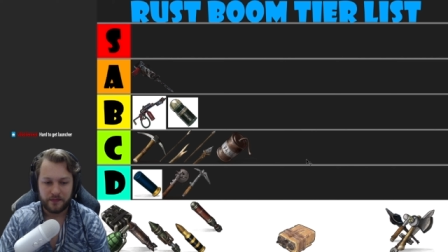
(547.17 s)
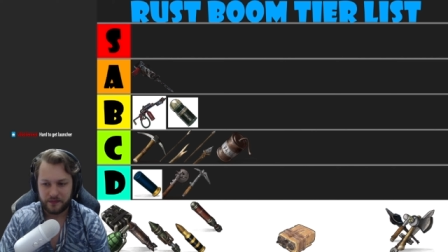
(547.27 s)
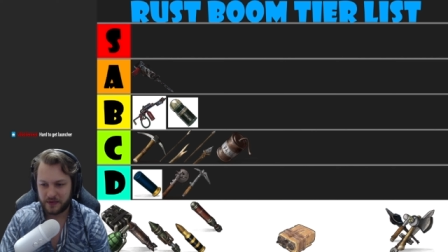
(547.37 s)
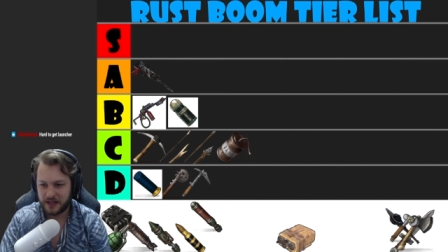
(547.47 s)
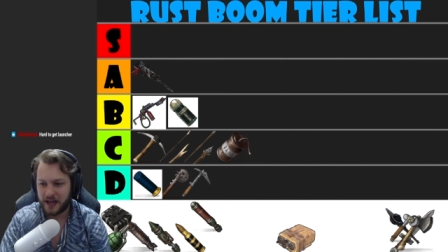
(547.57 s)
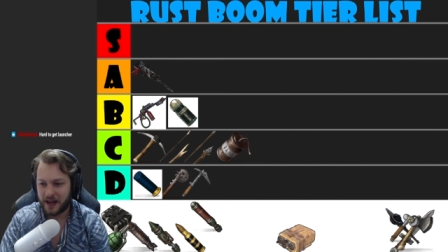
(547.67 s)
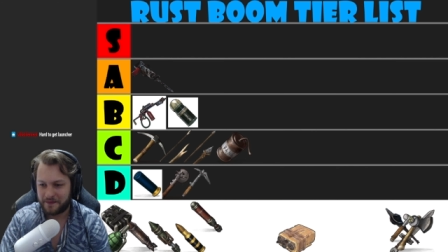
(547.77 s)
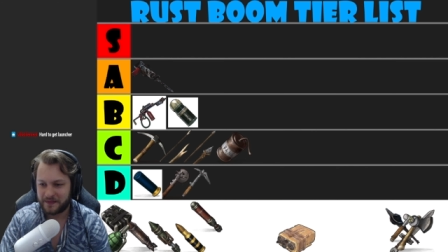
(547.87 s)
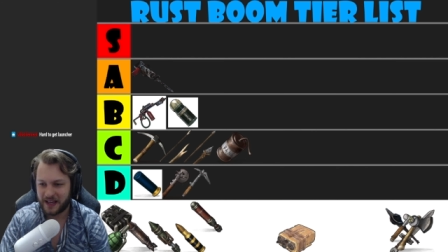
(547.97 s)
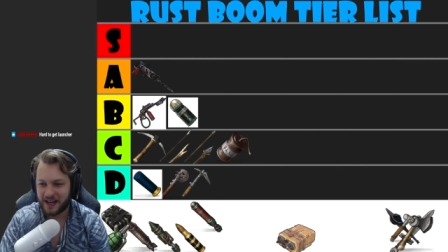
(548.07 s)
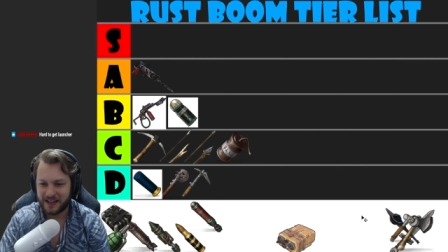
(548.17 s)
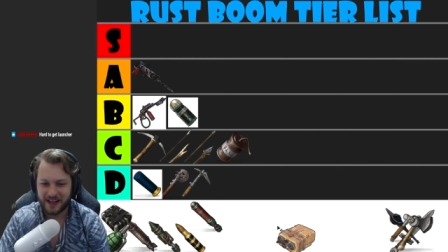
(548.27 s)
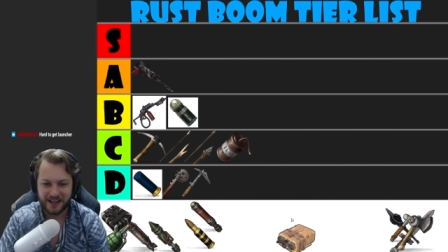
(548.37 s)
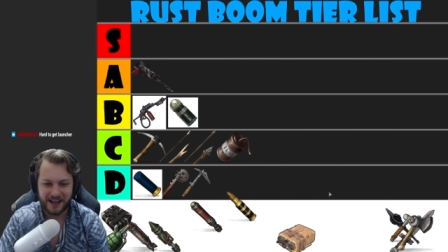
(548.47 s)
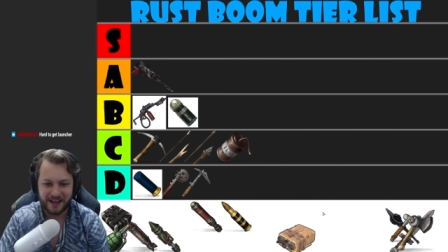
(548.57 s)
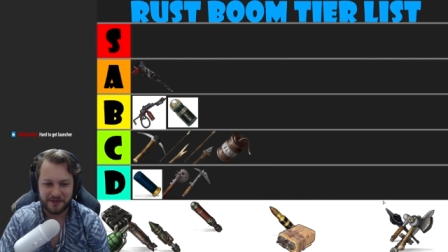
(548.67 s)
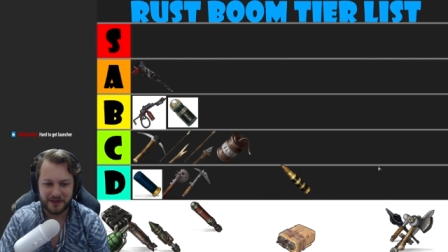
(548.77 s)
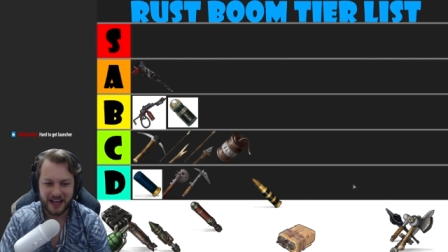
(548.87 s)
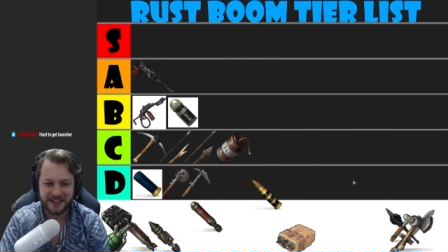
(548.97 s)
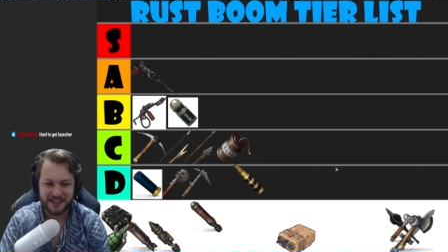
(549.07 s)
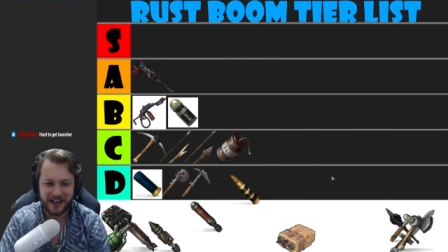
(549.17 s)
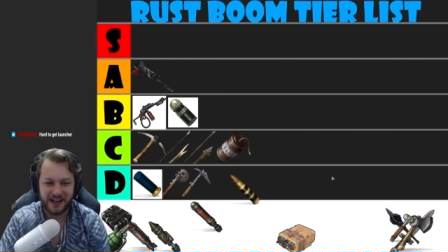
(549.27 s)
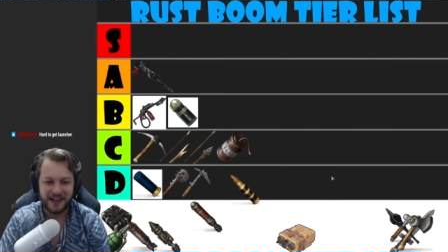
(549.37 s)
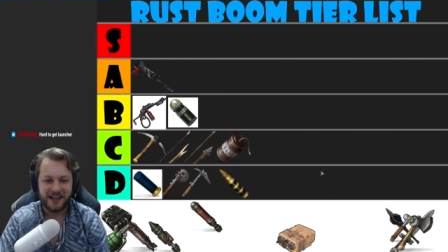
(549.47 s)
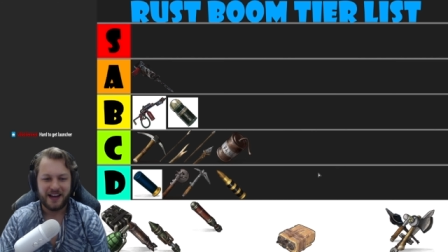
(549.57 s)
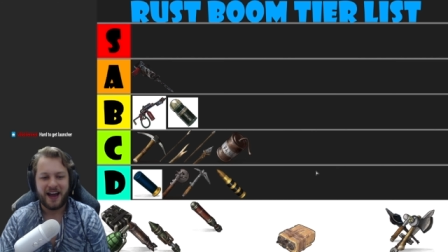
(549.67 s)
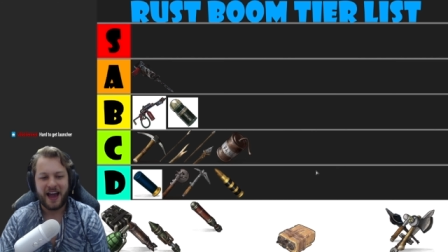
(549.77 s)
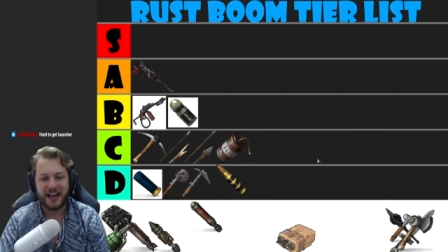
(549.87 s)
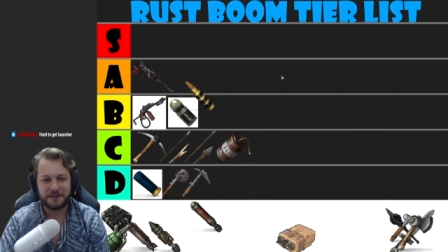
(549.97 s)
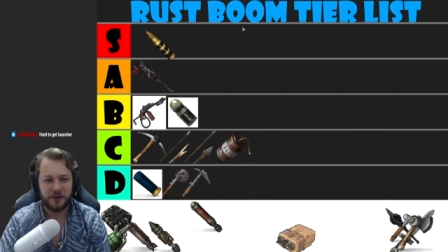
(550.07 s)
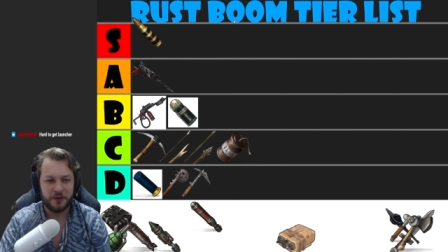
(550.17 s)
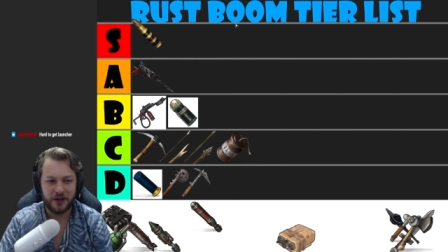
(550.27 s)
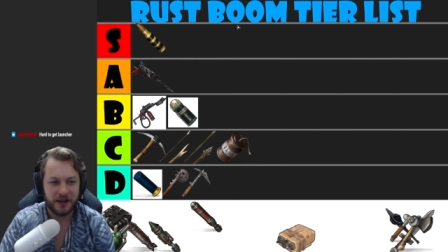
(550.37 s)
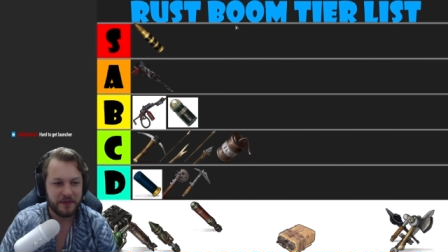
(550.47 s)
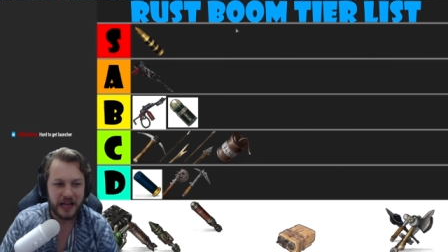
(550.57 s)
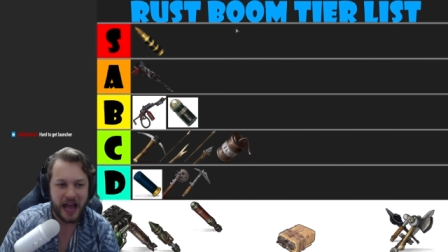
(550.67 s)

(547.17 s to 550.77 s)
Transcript: Yeah. We're getting to that. Exploit bullet.